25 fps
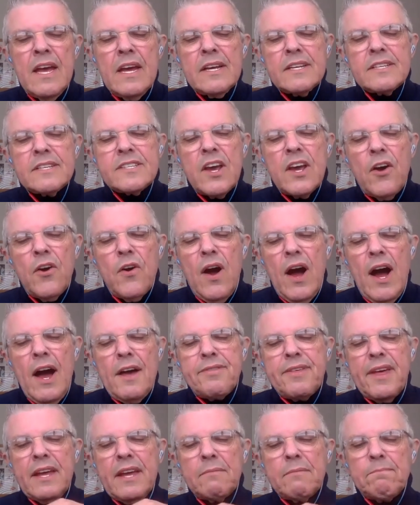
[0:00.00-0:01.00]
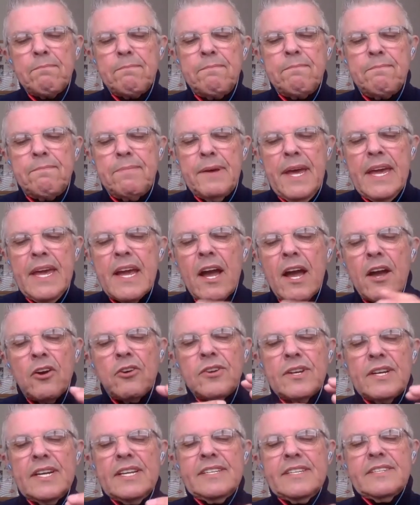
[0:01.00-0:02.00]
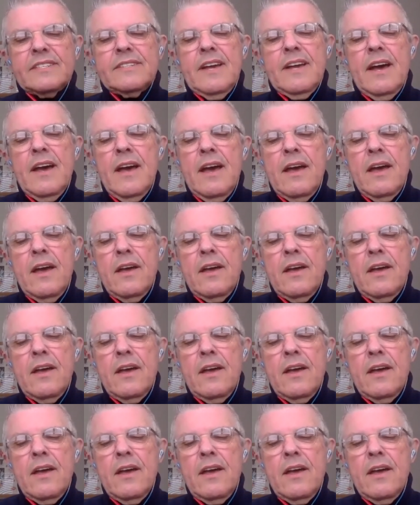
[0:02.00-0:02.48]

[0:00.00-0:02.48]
So I think being a good listener